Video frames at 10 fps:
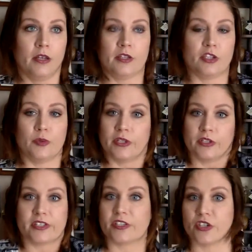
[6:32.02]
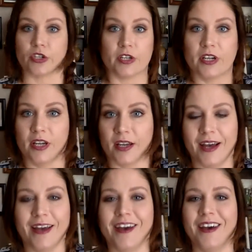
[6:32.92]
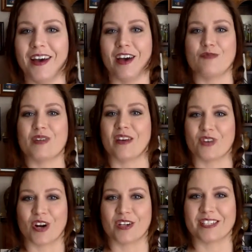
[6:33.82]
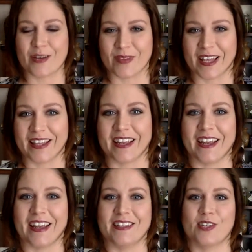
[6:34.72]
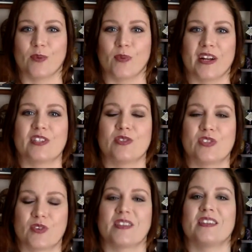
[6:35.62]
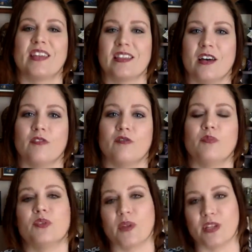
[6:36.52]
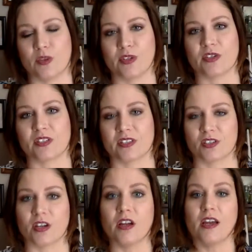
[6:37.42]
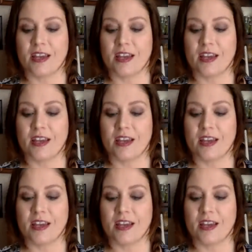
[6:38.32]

you and your sister have been having a hard time lately and you're wanting to strengthen that love between you and your sister.